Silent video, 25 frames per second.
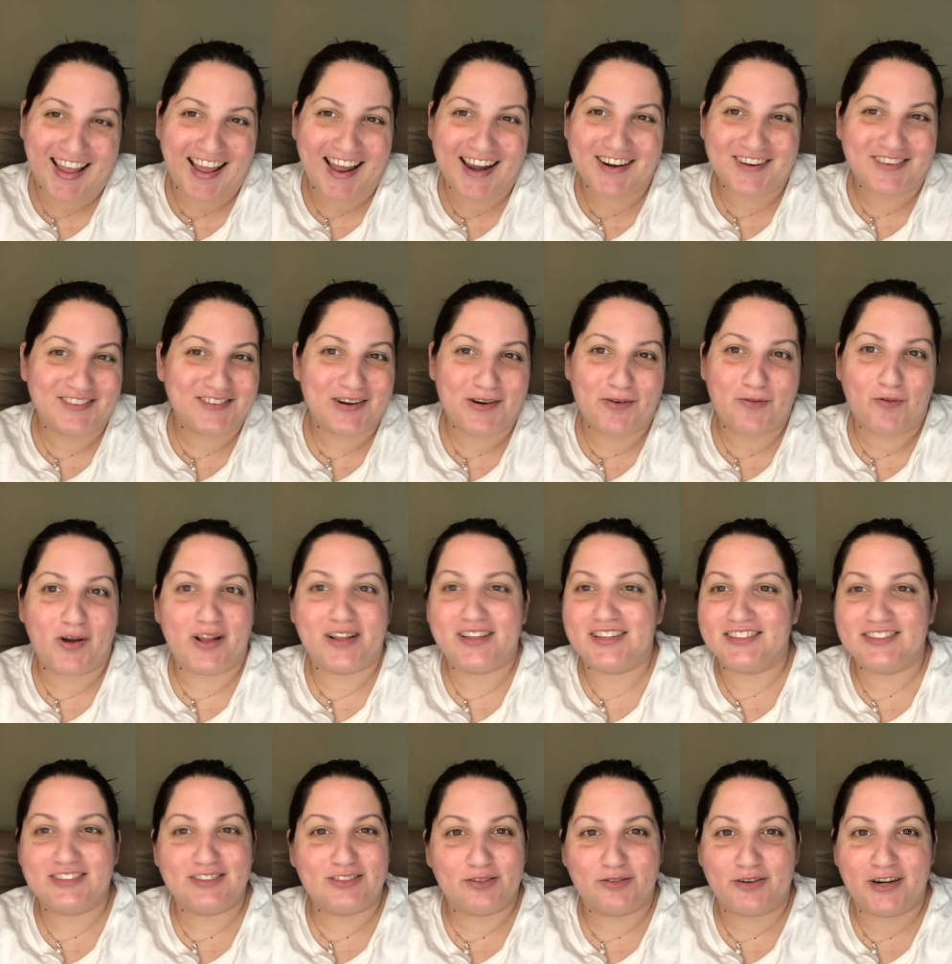I don't know what
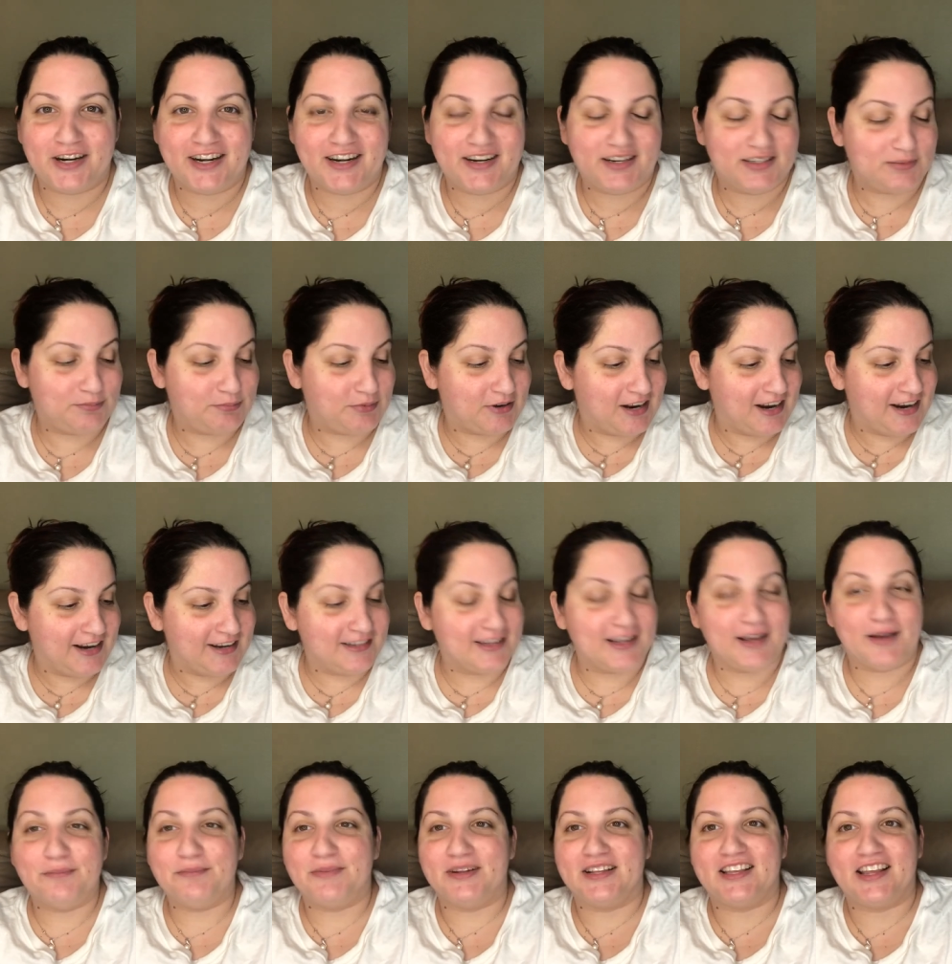the story is behind
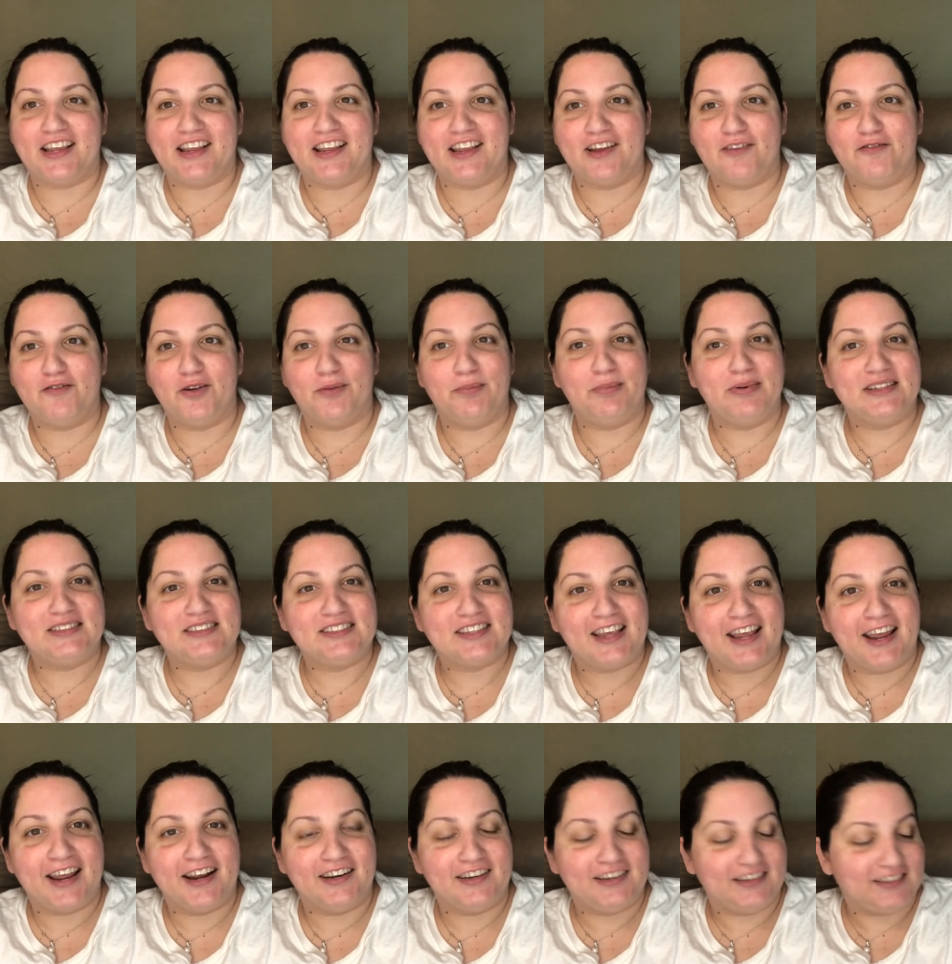that, but they give you a piece of
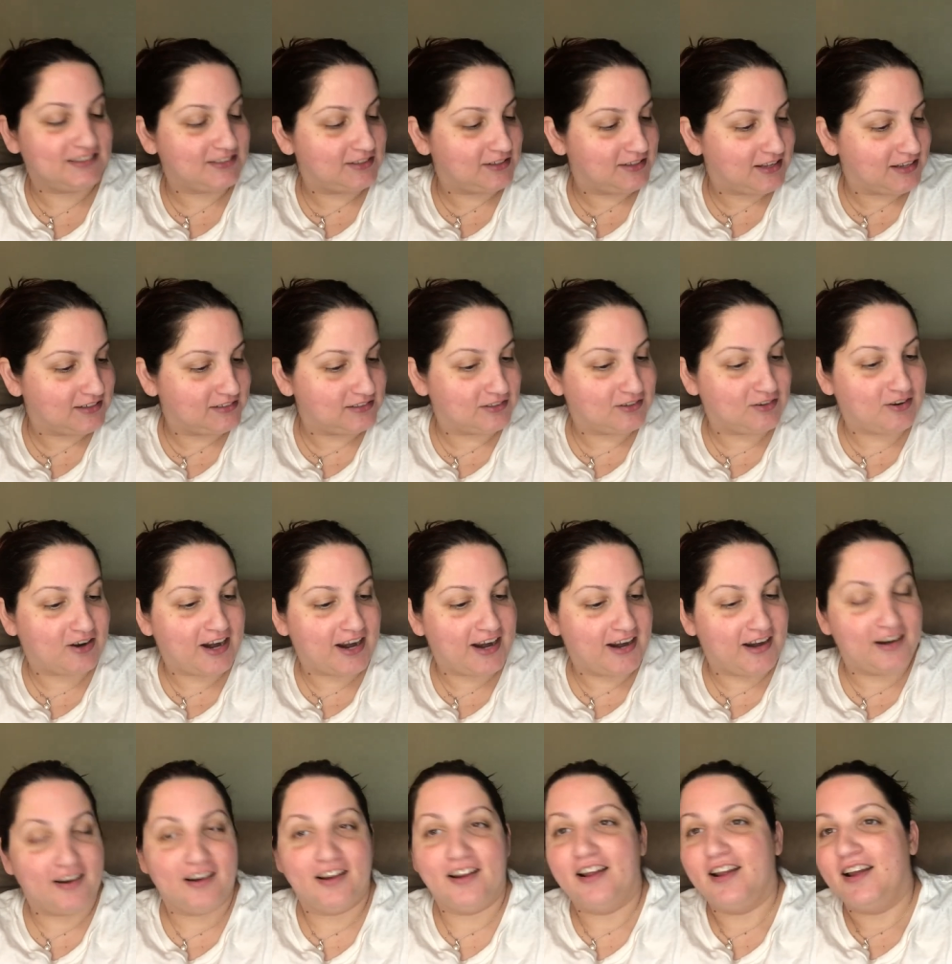candy, so that's great.